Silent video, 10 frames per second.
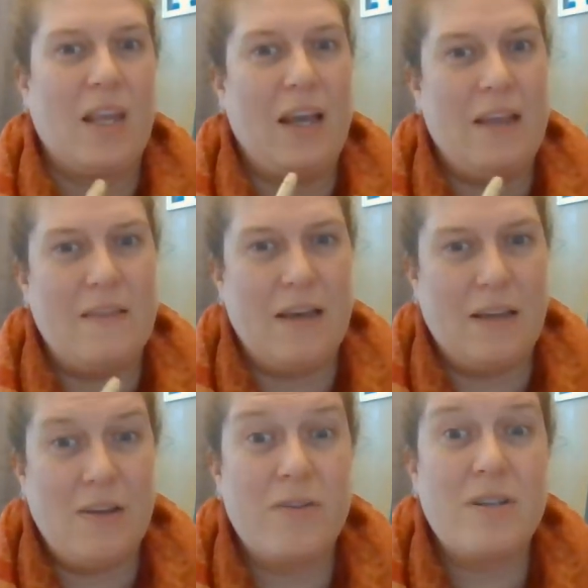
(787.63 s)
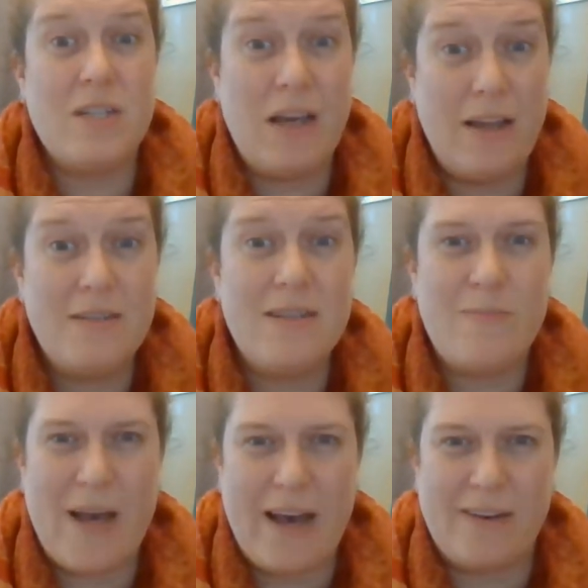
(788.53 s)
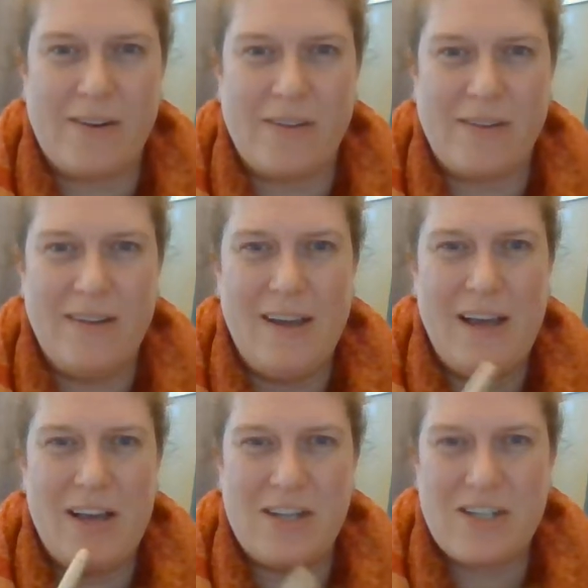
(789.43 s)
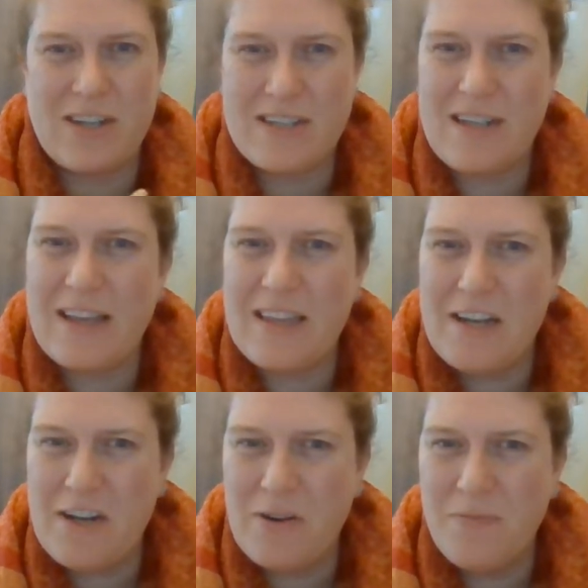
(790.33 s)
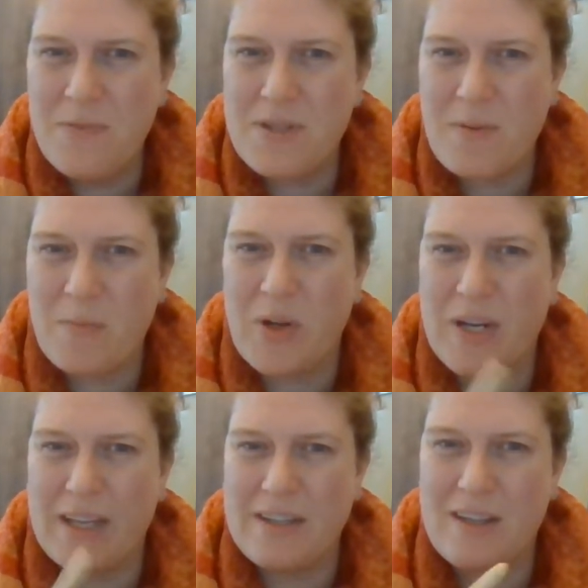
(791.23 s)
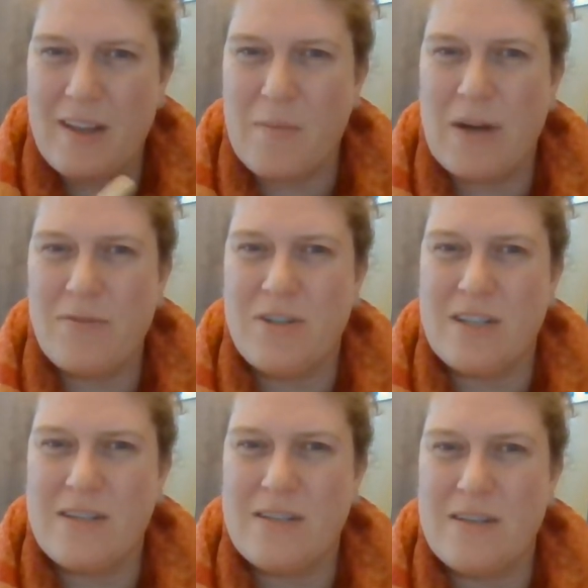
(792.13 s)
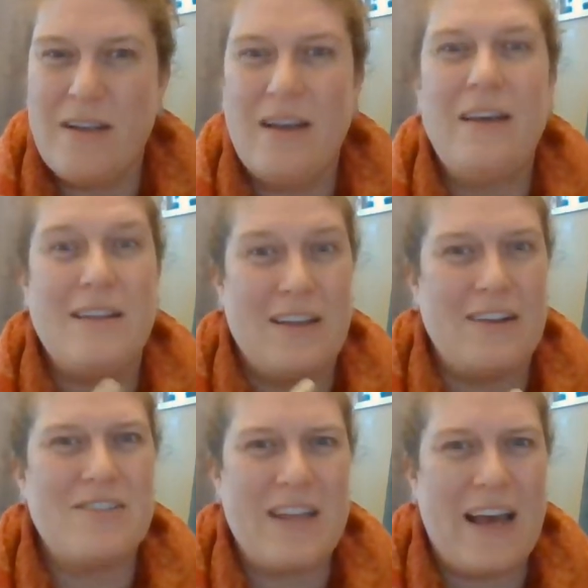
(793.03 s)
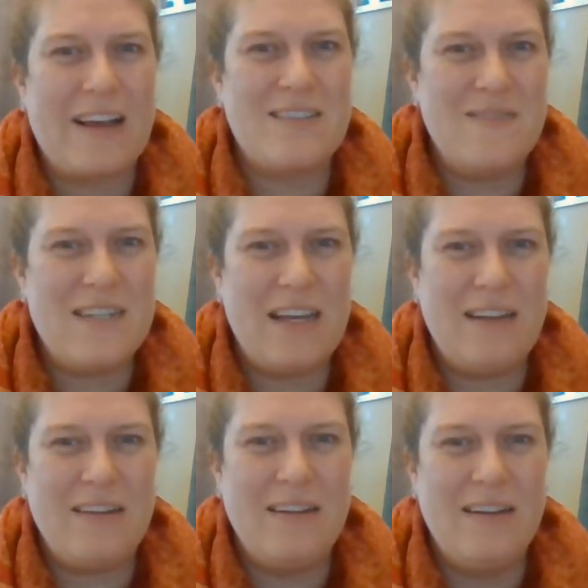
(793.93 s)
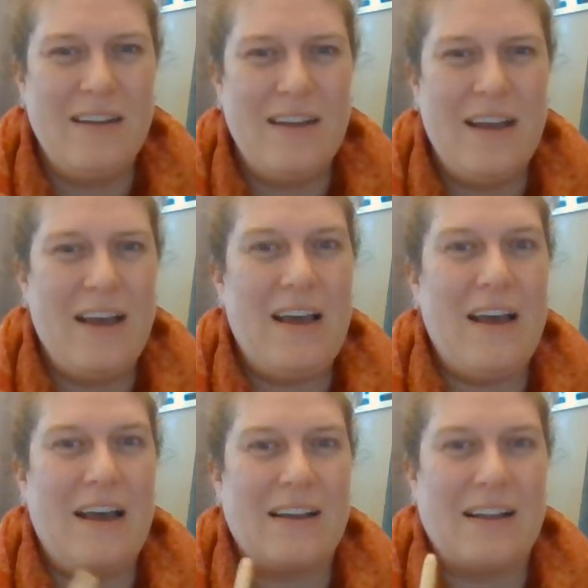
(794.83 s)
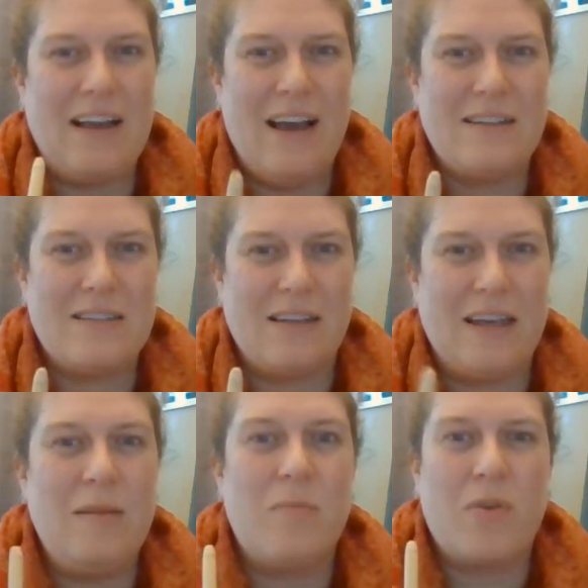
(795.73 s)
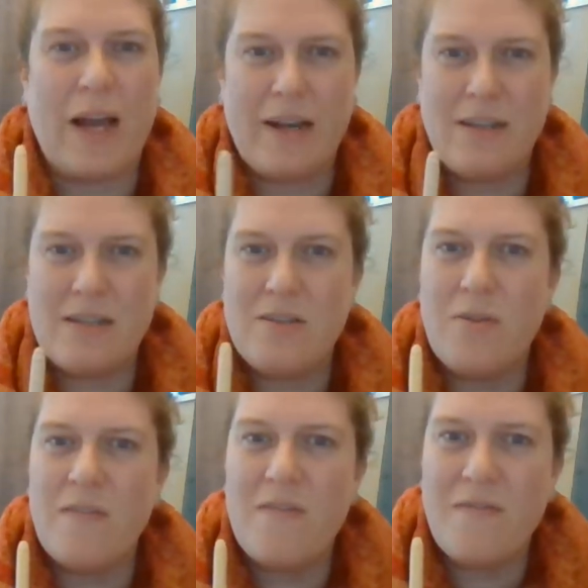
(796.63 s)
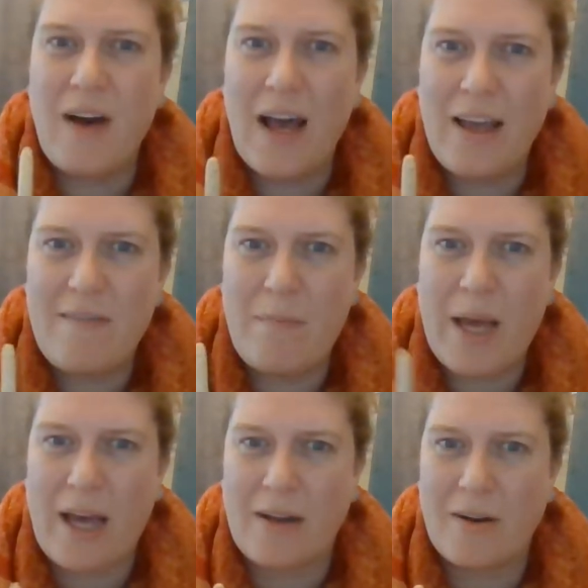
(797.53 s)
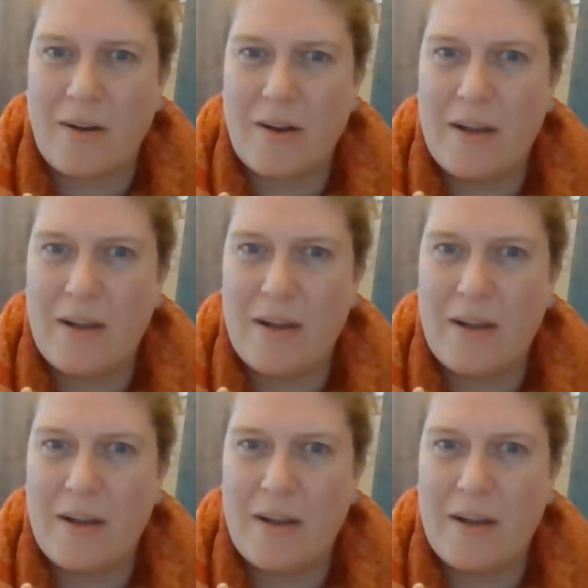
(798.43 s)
And then your 10s pattern, just like the gnomes were putting into their pouches, their sacks of 10. And lastly, practice your 5 pattern.